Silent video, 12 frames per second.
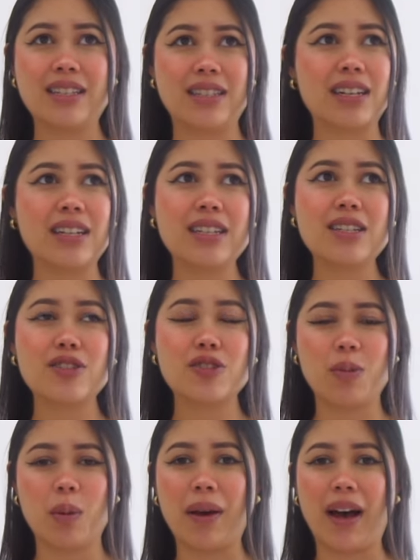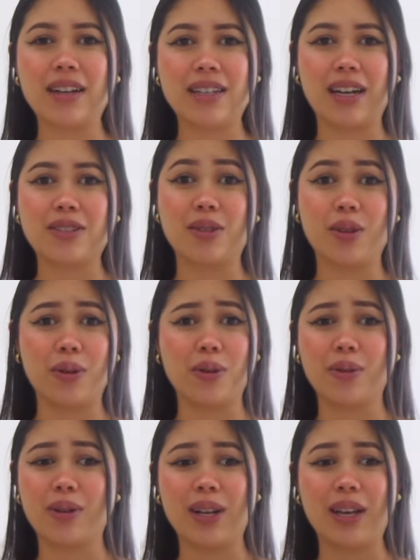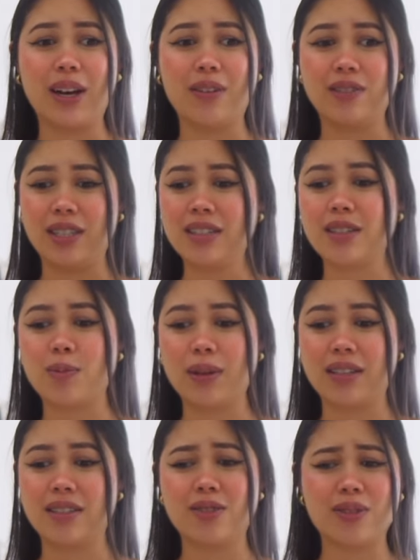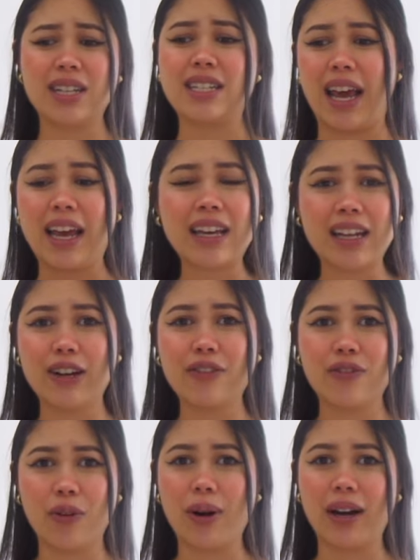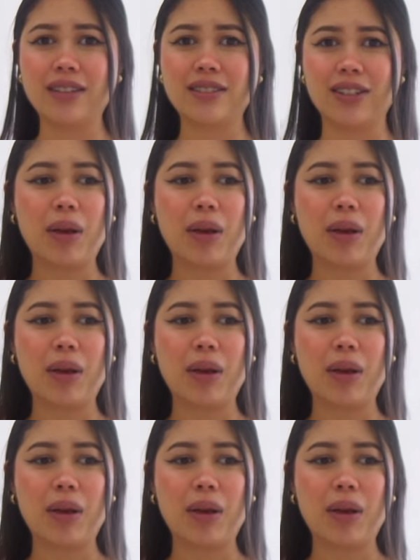Sickness should be bound down to the authority of Jesus because he's already taken it for us.